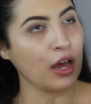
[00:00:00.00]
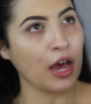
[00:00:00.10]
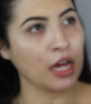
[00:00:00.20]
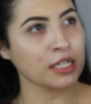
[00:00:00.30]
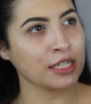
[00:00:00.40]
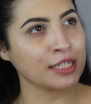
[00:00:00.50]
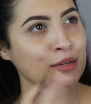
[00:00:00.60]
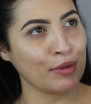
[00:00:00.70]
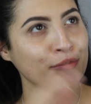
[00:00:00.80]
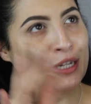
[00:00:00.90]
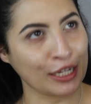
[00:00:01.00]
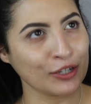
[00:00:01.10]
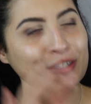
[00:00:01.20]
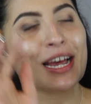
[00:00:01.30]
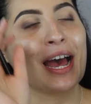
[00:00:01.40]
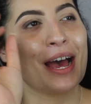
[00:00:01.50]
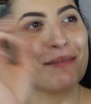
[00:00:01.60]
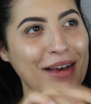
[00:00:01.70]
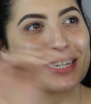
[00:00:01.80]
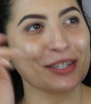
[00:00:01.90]
Anastasia Beverlyhills
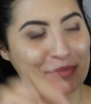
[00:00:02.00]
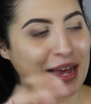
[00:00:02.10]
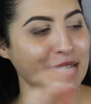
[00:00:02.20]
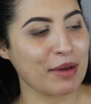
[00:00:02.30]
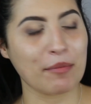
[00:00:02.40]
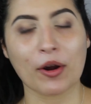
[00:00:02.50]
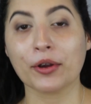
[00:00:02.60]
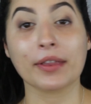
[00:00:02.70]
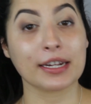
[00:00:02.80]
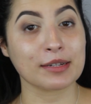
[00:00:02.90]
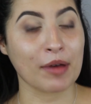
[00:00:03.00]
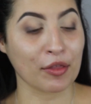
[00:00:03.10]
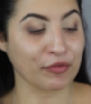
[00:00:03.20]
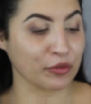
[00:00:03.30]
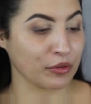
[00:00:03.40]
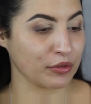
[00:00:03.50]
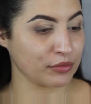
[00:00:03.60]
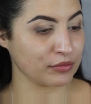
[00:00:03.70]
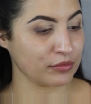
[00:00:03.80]
Master Palette by Mario. That is a mouthful.